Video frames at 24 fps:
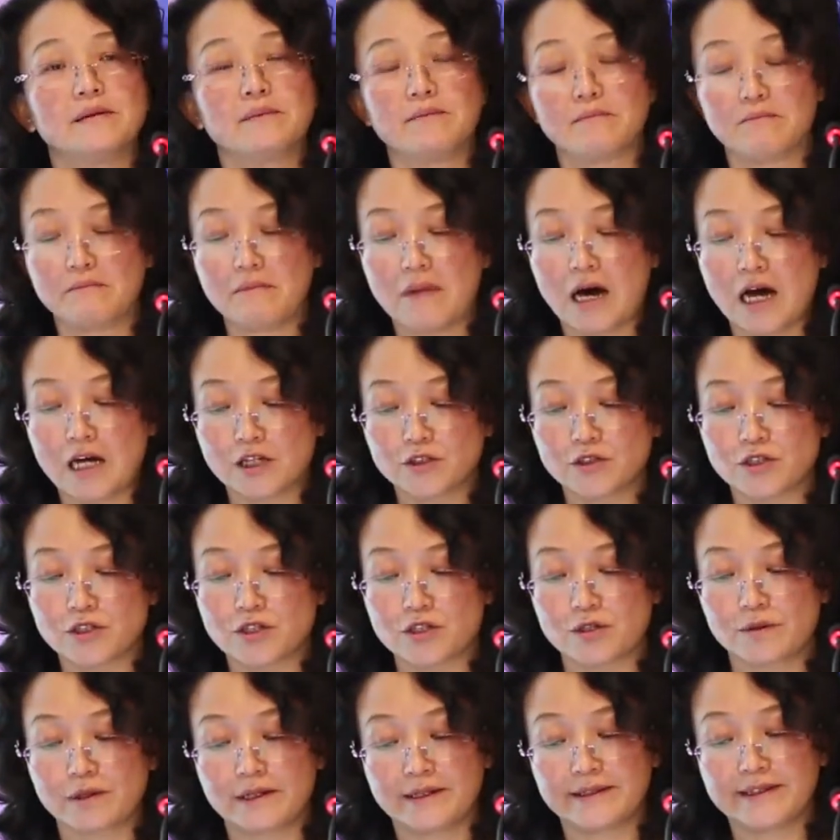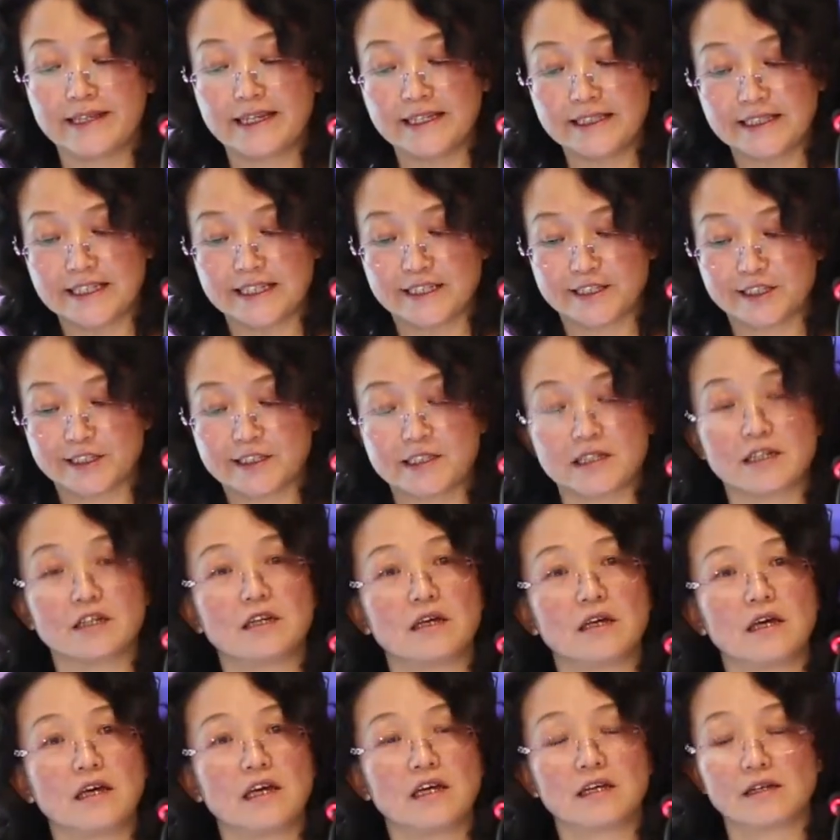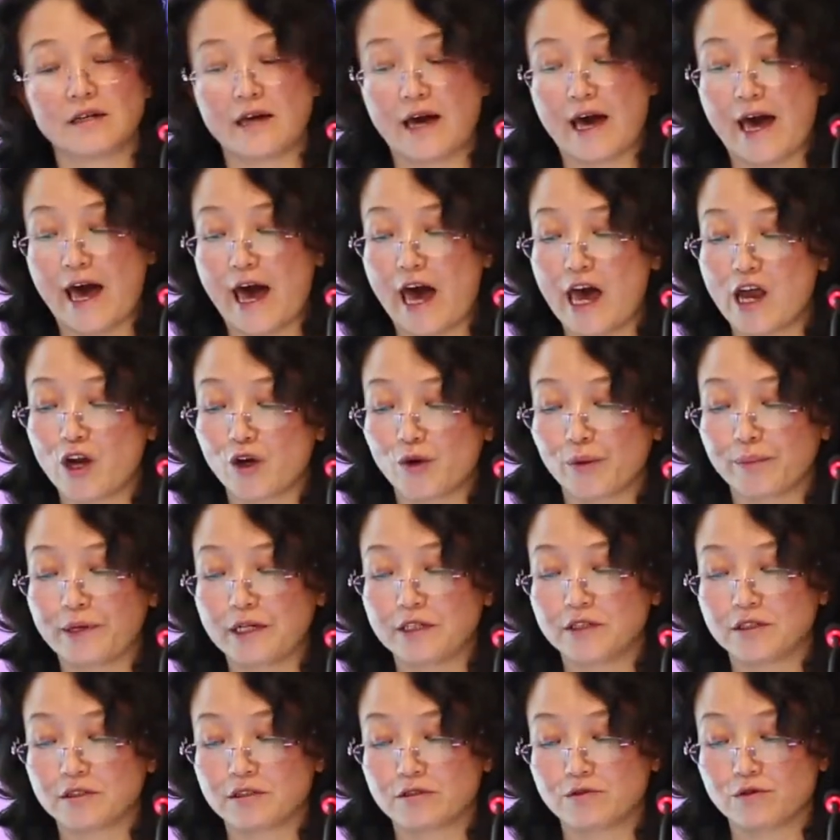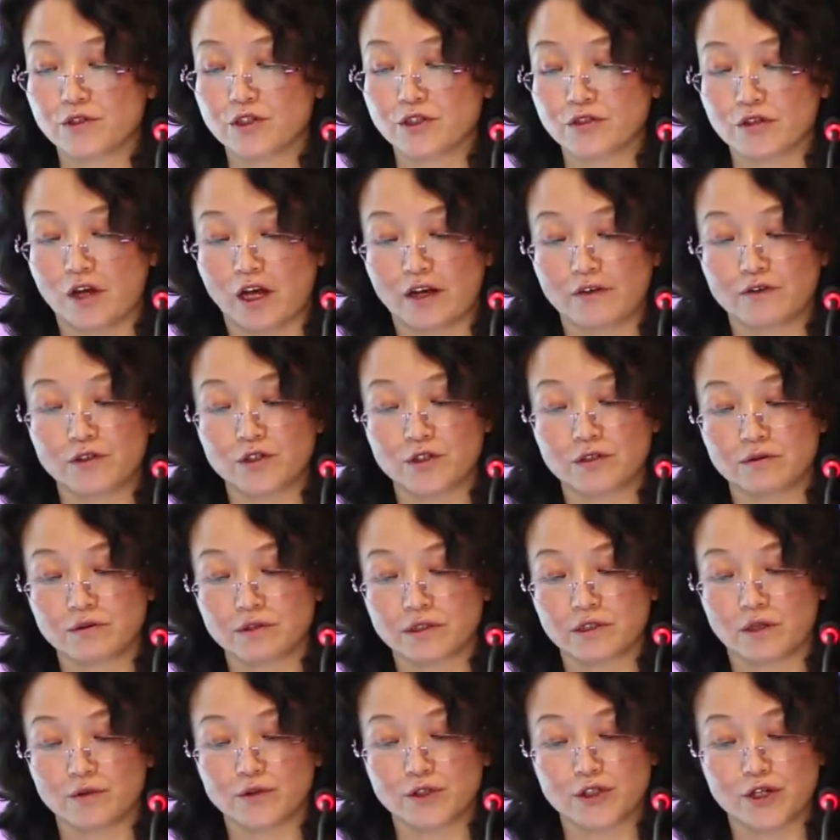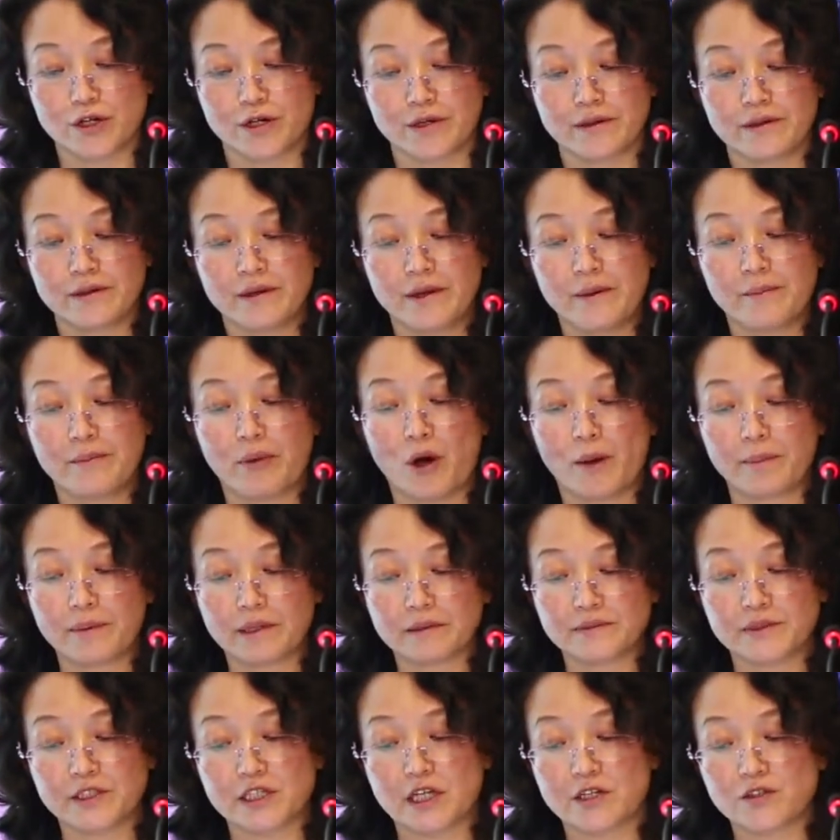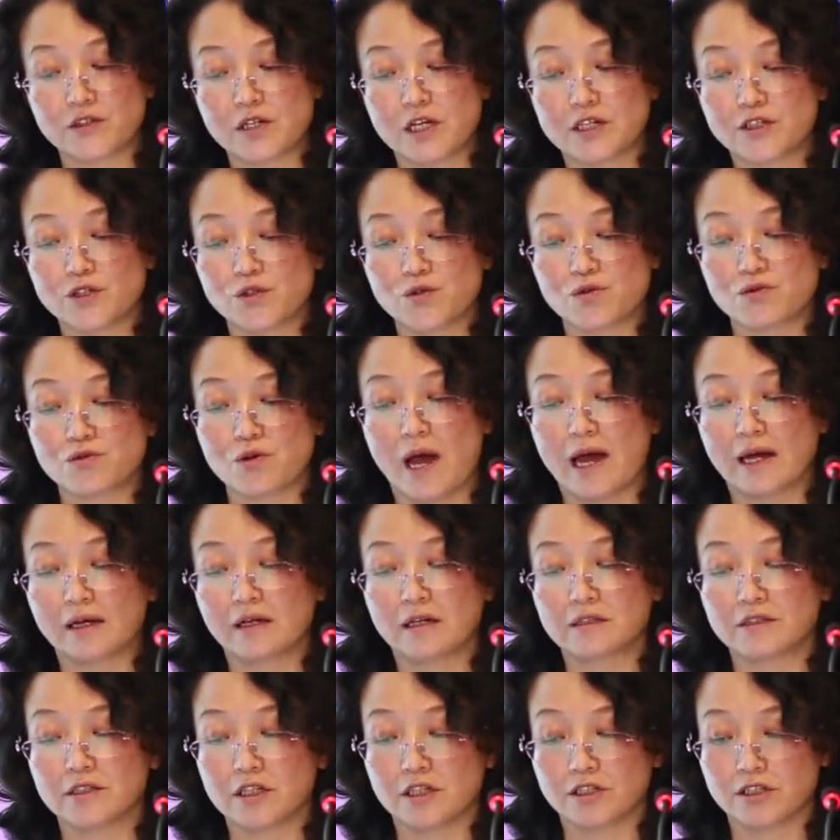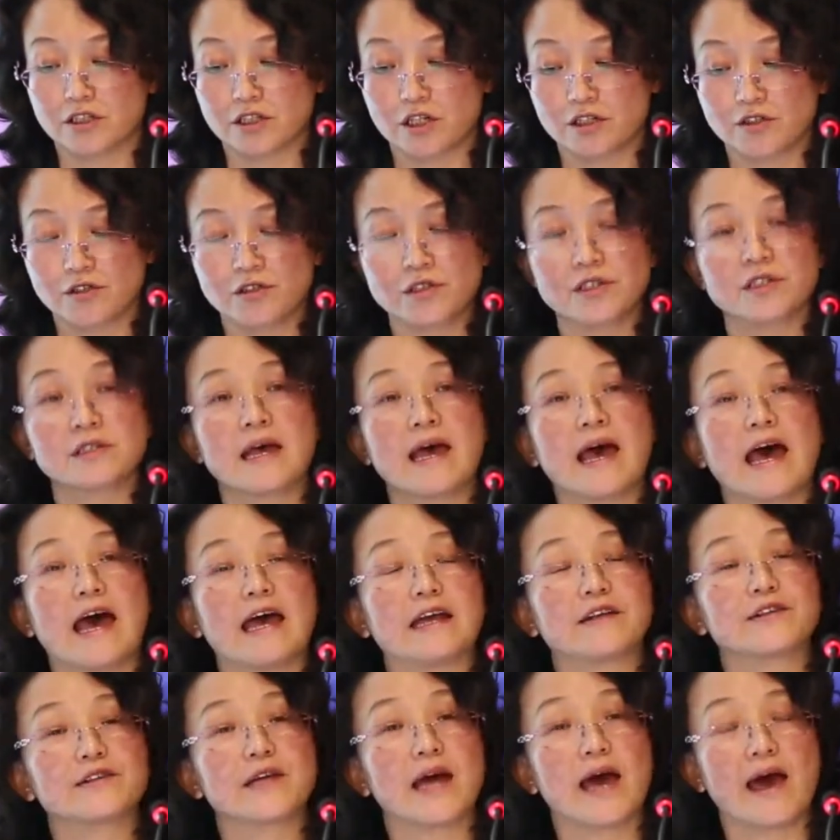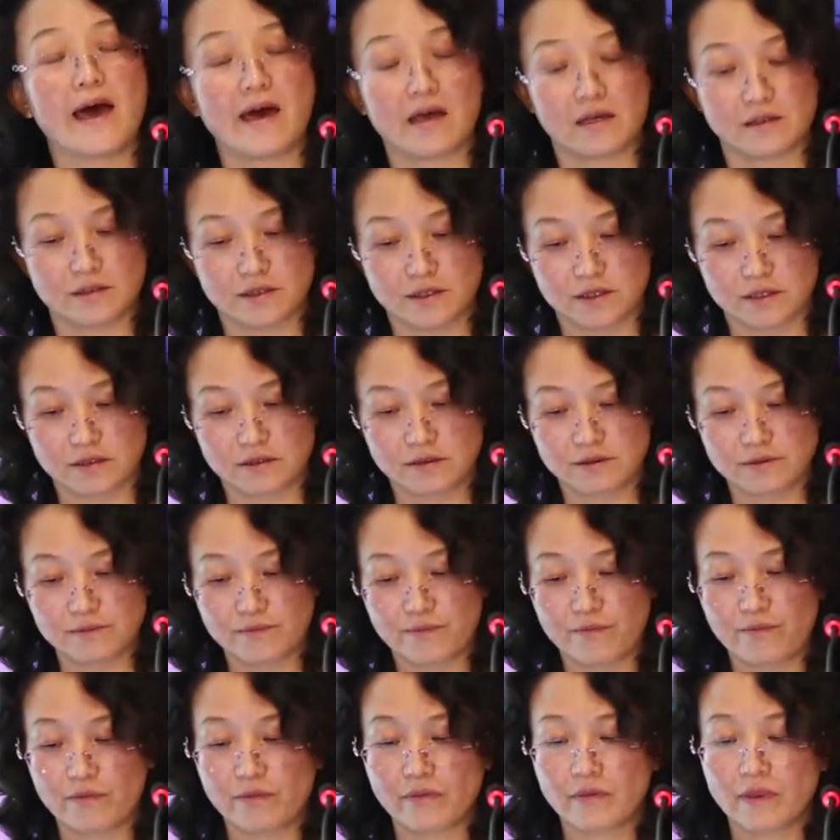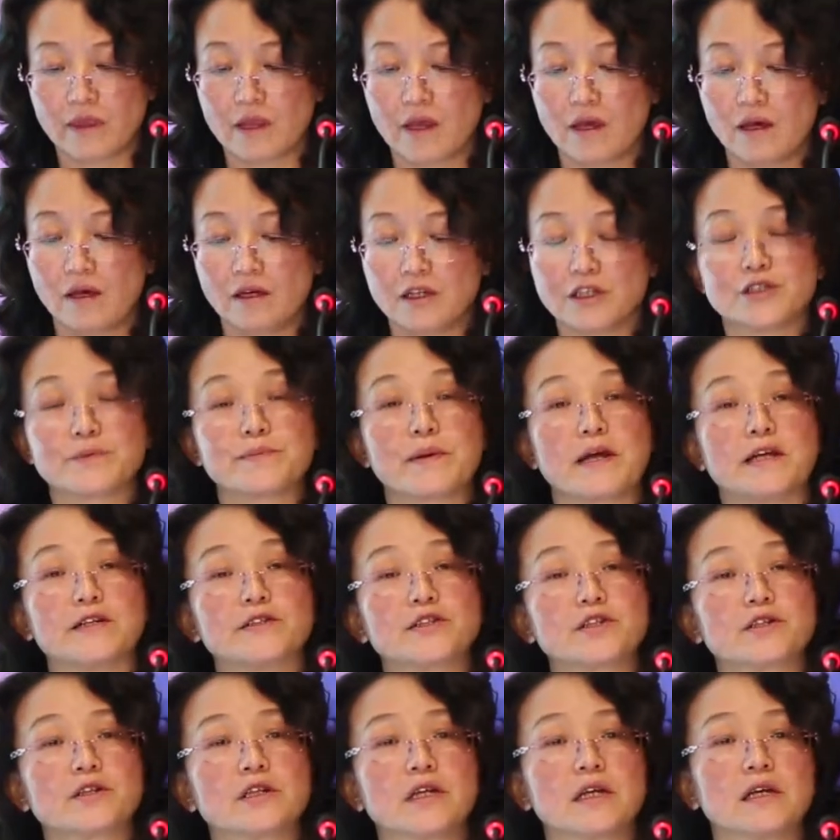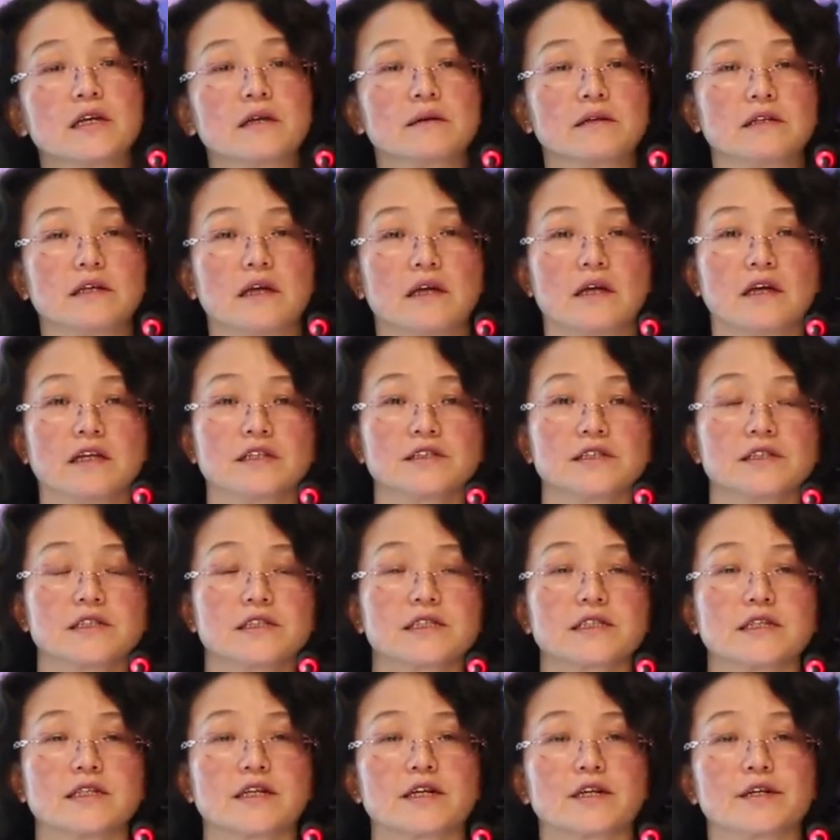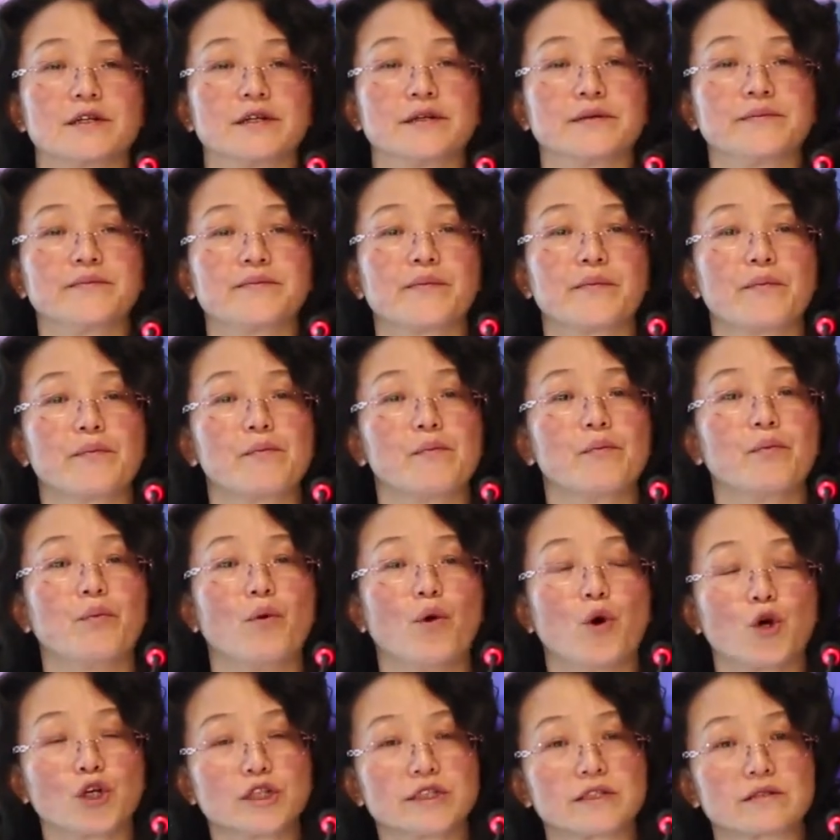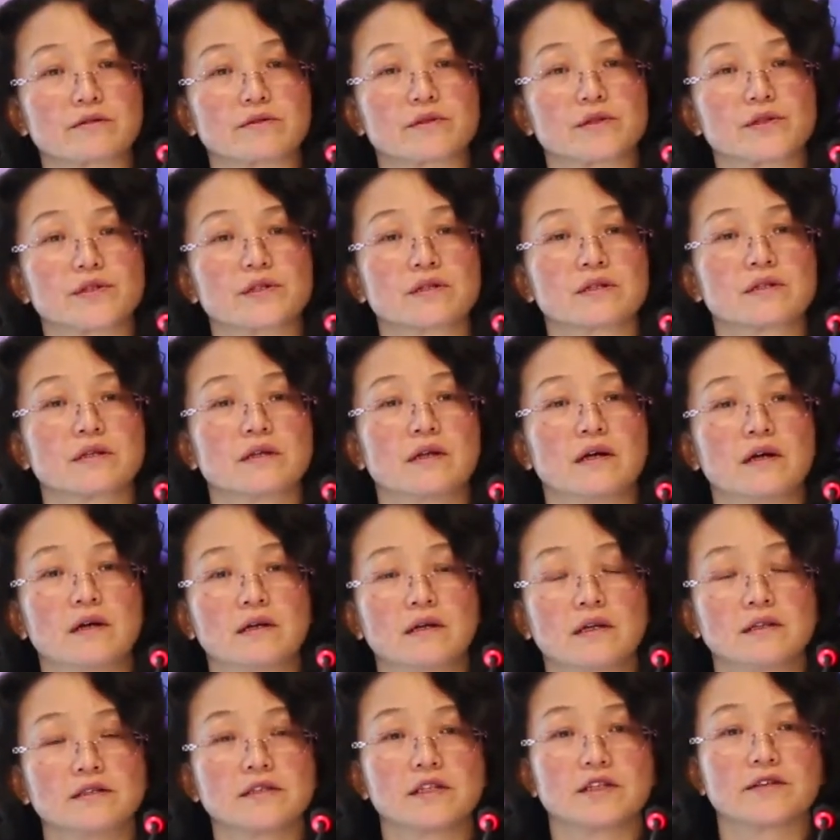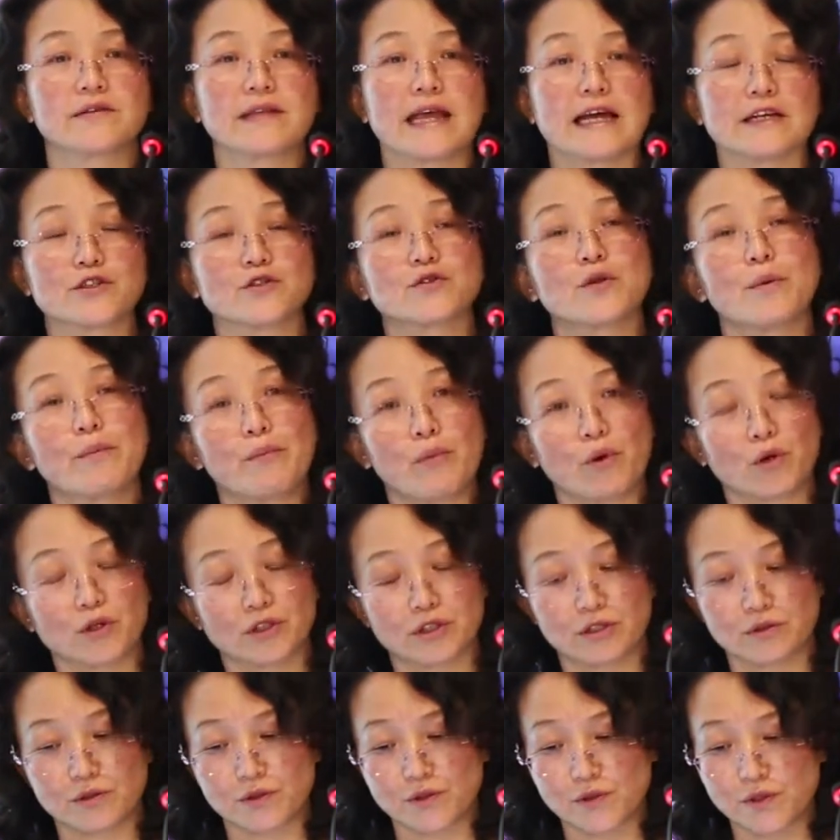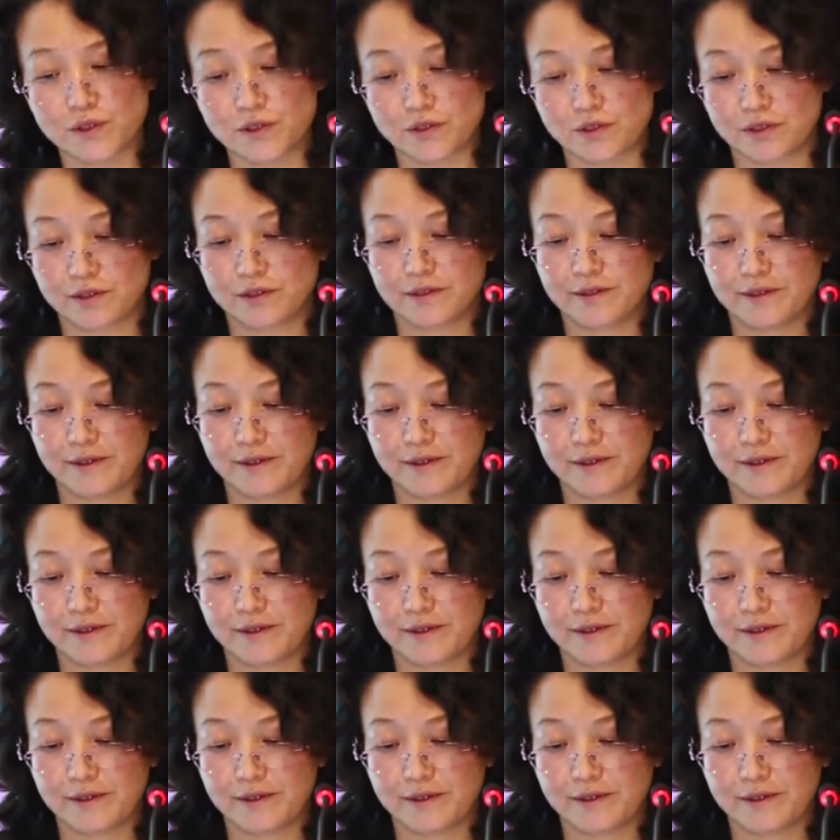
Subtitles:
much needed in helping to solve social problems such as drug addictions and AIDS, especially in the borders, the national borders.